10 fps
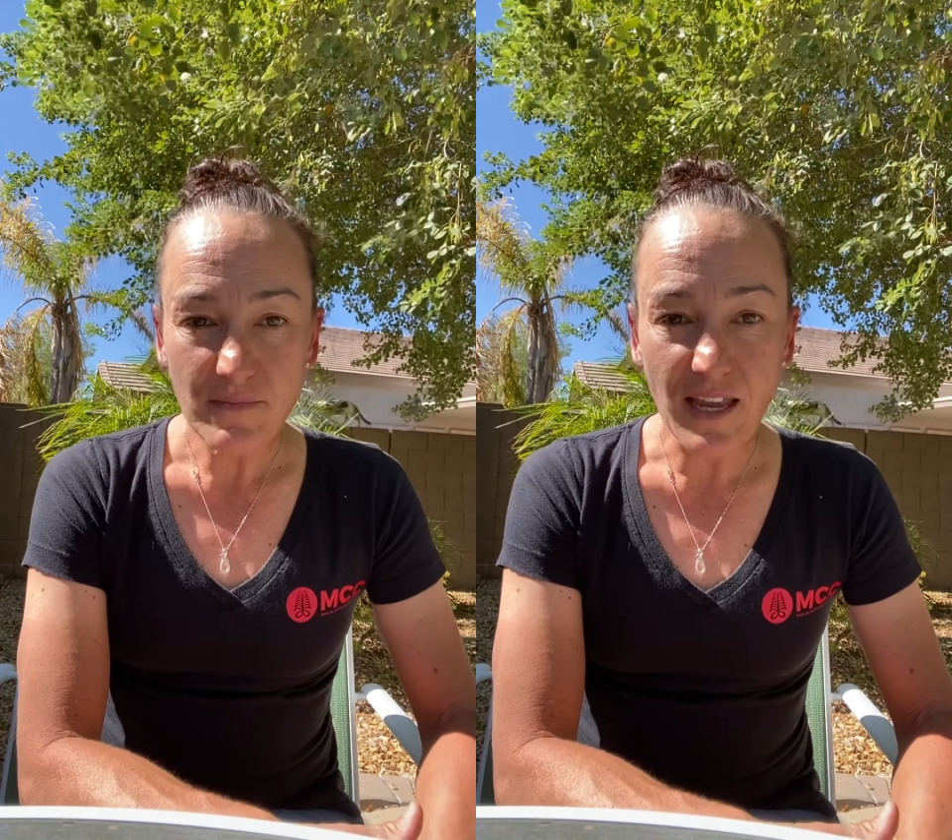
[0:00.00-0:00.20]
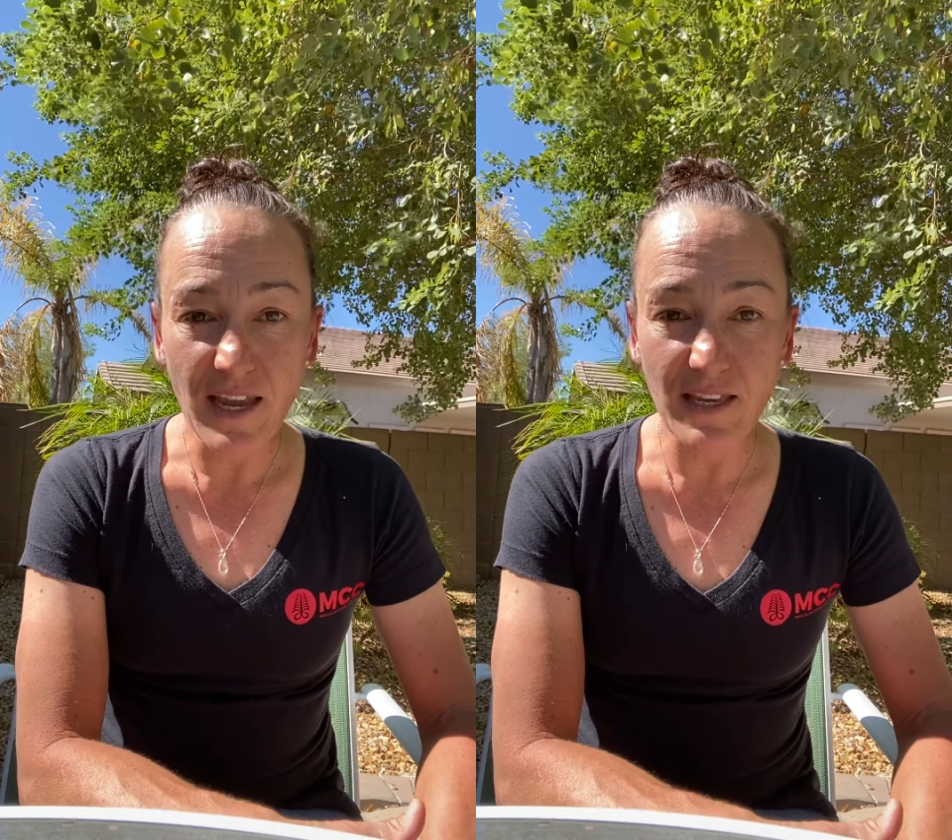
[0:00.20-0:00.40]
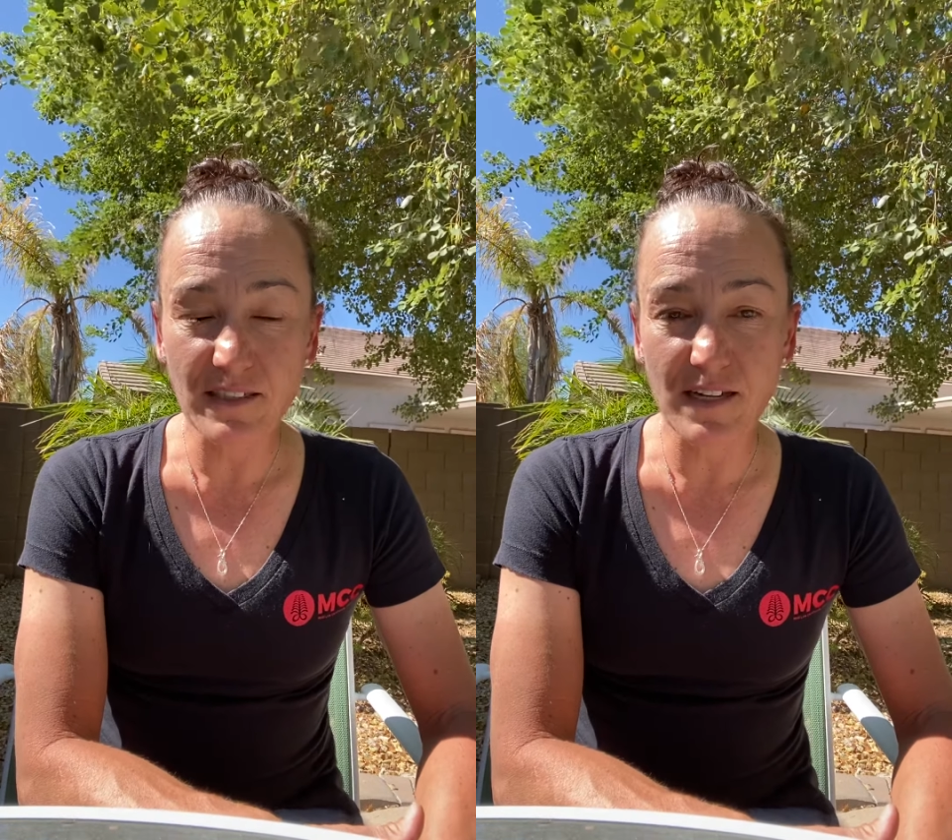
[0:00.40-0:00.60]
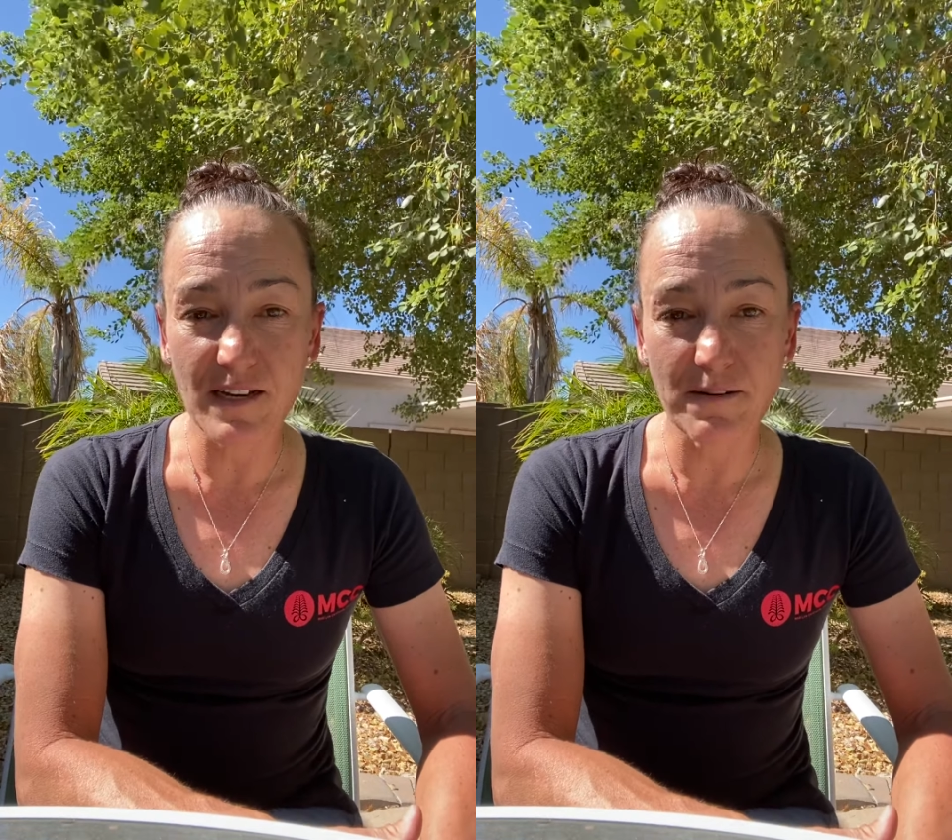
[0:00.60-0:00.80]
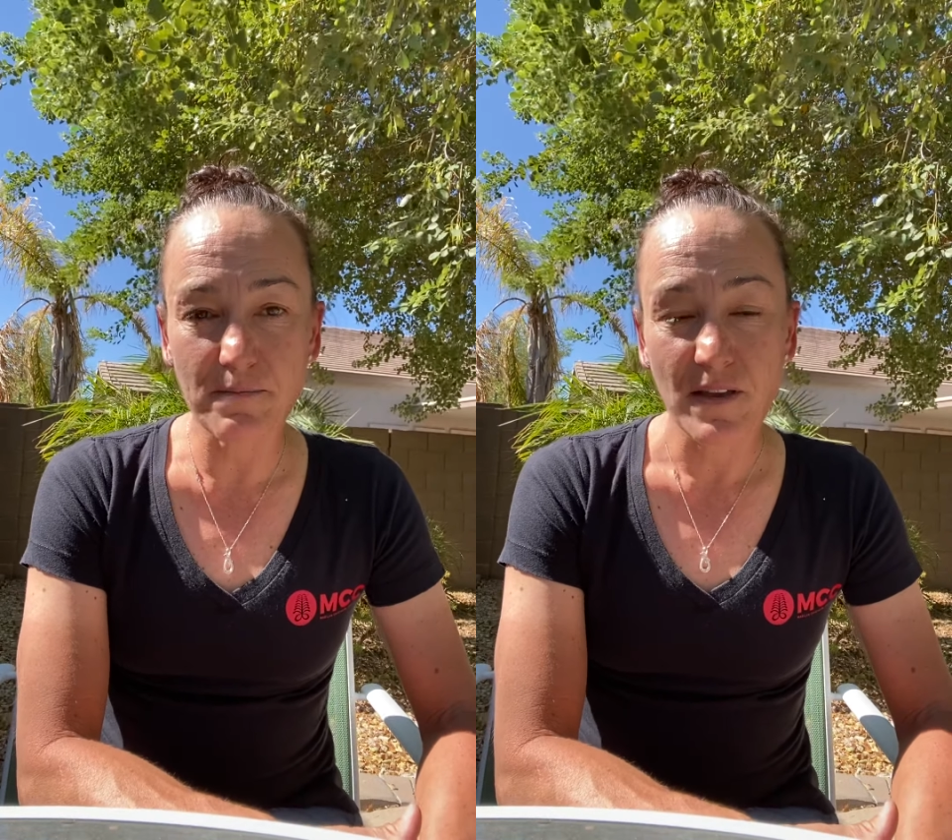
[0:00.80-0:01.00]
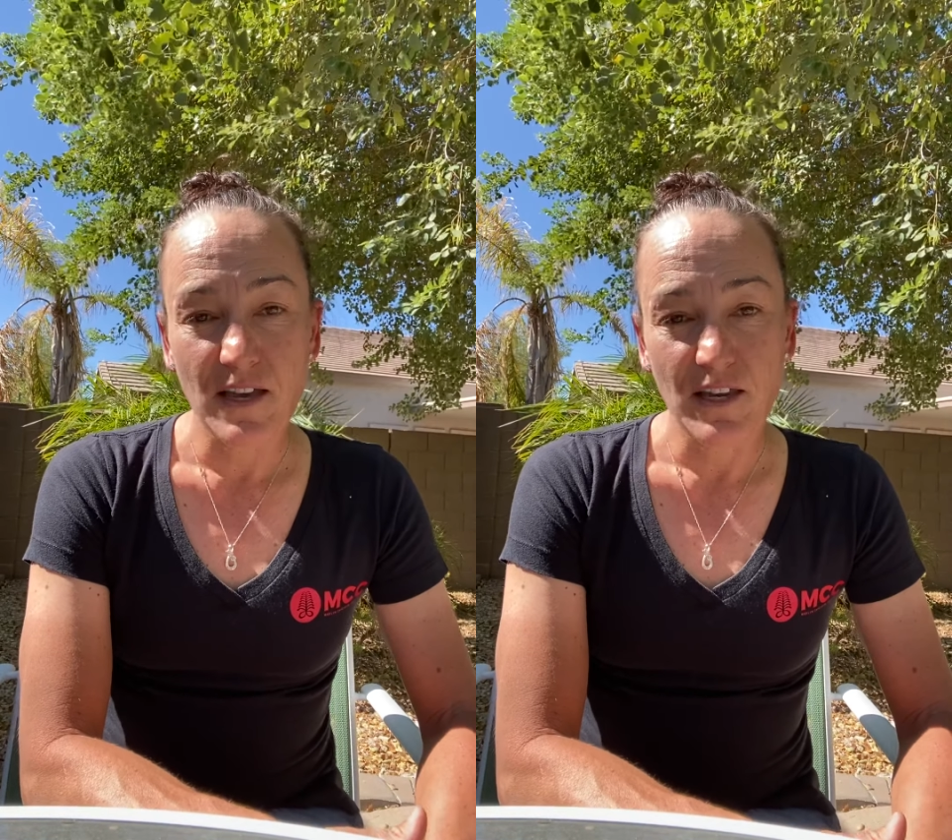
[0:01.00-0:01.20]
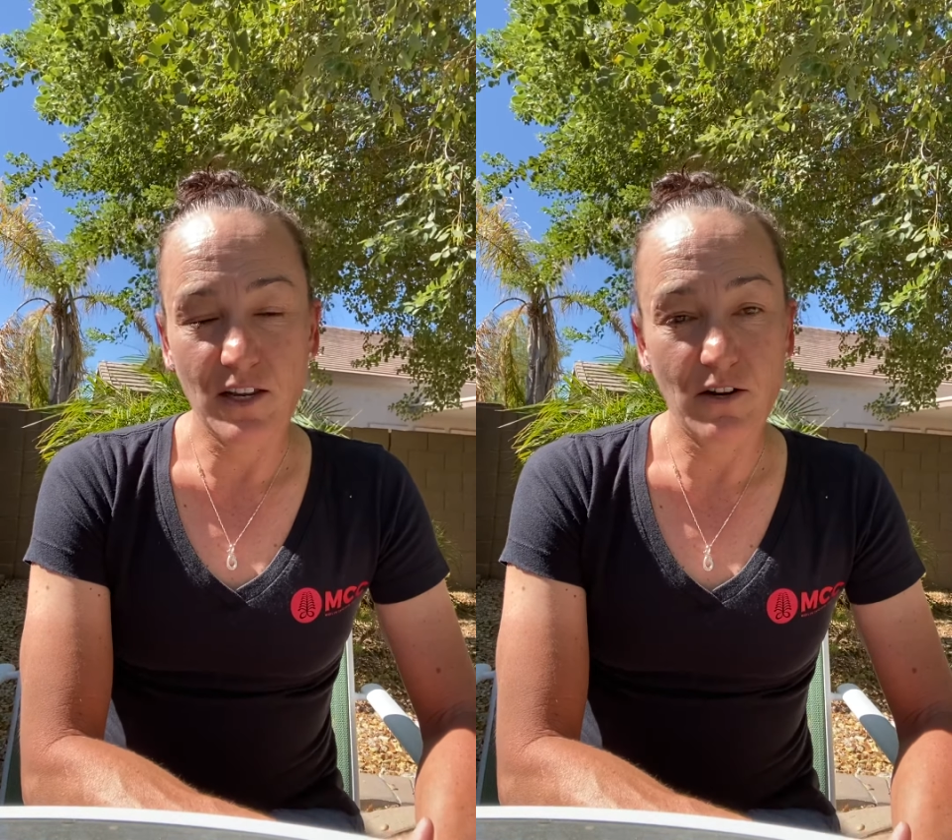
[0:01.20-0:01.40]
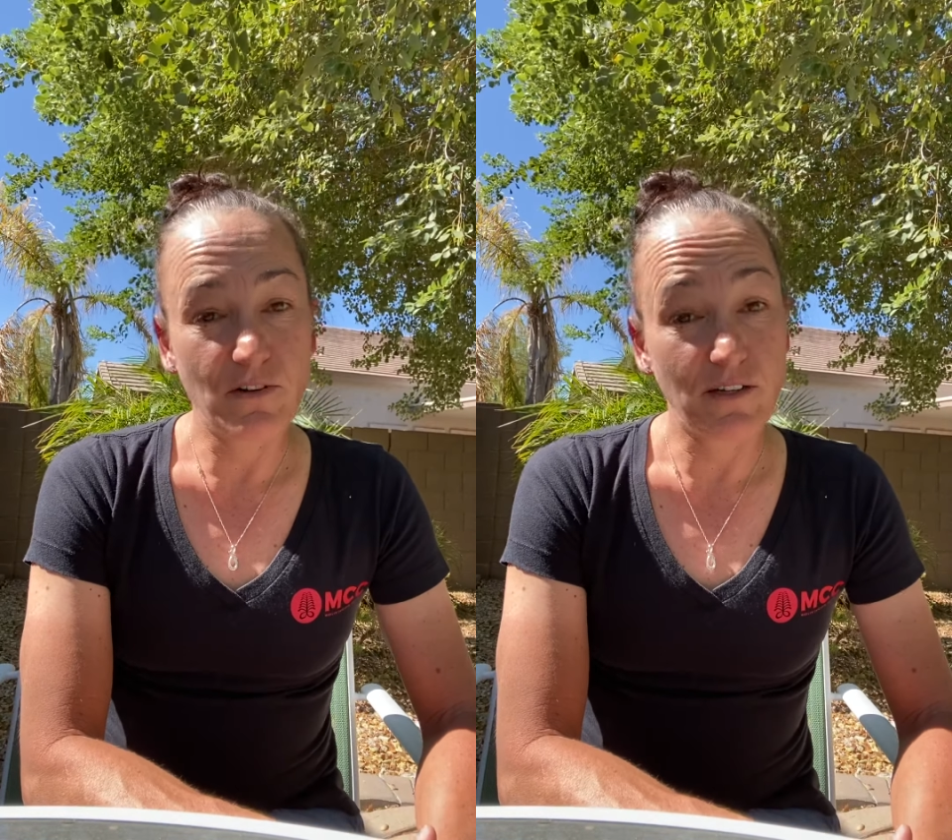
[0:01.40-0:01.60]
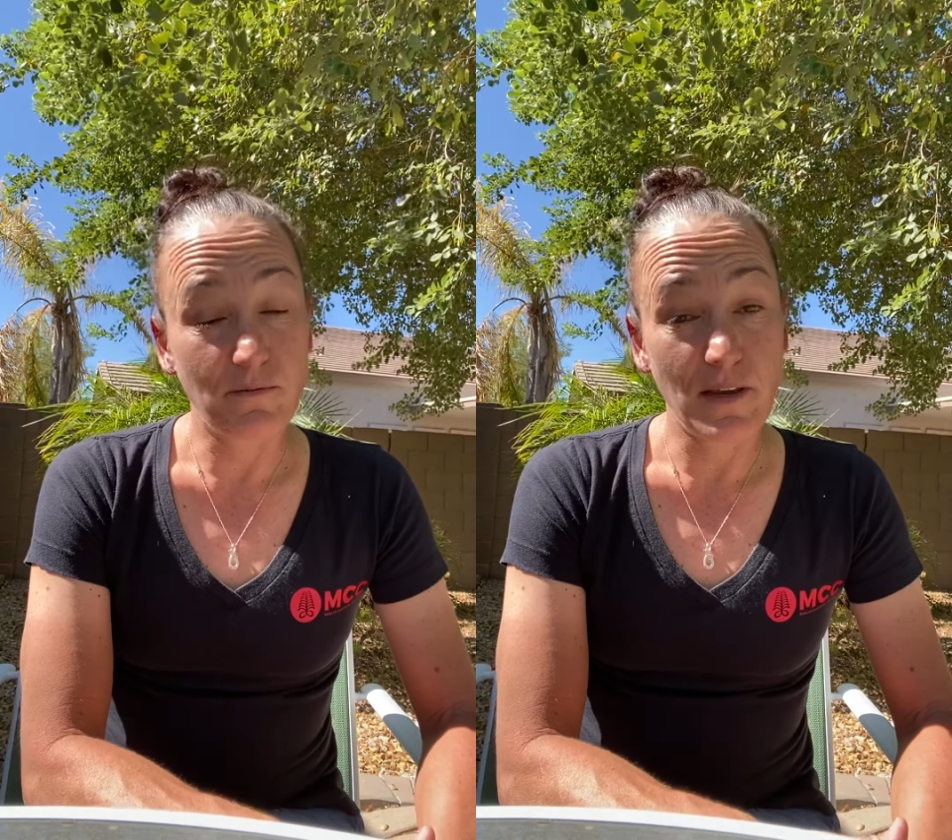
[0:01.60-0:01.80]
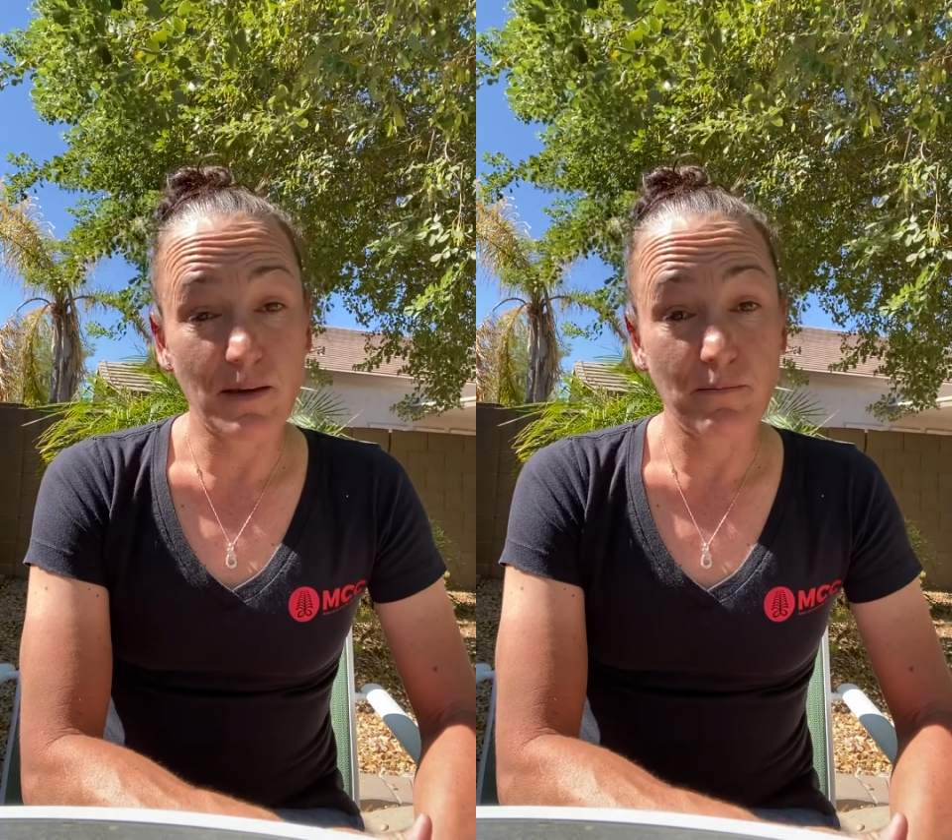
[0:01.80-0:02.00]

And, can make a